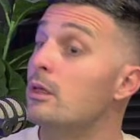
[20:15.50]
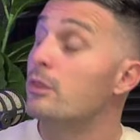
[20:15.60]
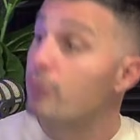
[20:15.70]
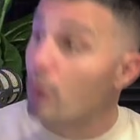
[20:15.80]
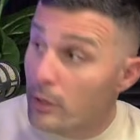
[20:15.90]

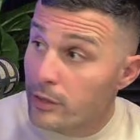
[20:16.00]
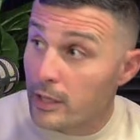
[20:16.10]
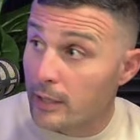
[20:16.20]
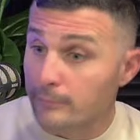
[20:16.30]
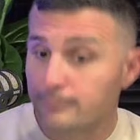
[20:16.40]
Third
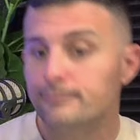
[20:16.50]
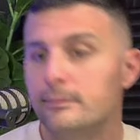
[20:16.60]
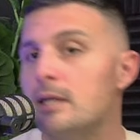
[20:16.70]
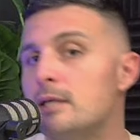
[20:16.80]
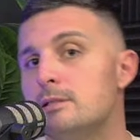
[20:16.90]
thing
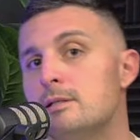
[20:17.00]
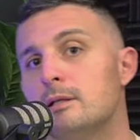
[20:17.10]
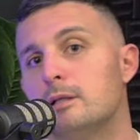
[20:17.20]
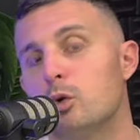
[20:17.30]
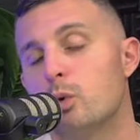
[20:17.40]
is
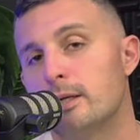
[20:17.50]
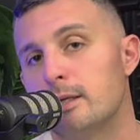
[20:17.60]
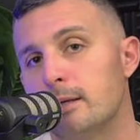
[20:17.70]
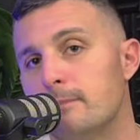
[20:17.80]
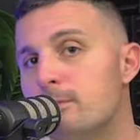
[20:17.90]

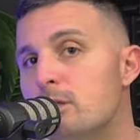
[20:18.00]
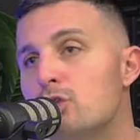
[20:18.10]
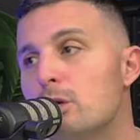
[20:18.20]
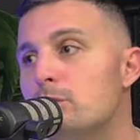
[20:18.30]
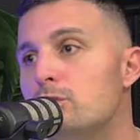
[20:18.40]
liquidity.
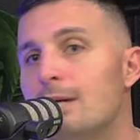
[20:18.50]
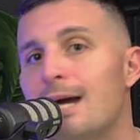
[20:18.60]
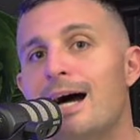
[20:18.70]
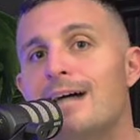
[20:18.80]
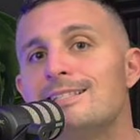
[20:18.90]
So you
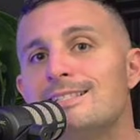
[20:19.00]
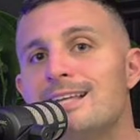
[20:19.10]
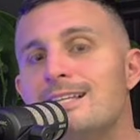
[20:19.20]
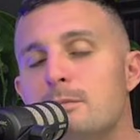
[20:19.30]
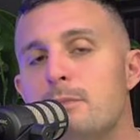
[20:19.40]
can't
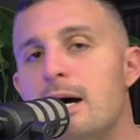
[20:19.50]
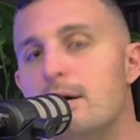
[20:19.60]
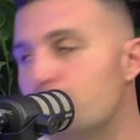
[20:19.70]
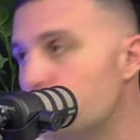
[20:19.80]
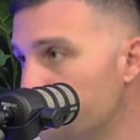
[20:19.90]
sell a
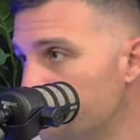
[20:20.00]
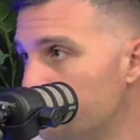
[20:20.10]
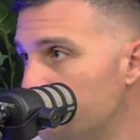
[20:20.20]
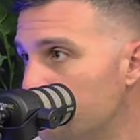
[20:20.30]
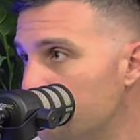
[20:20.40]
bathroom
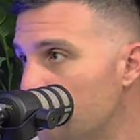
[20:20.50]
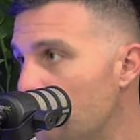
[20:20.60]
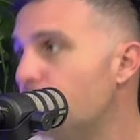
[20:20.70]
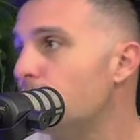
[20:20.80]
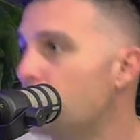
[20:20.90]

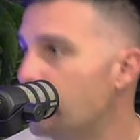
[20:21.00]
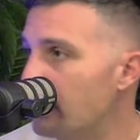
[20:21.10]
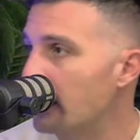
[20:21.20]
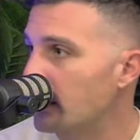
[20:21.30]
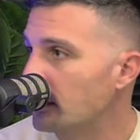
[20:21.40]
if you need
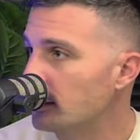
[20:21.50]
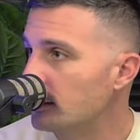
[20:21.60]
money.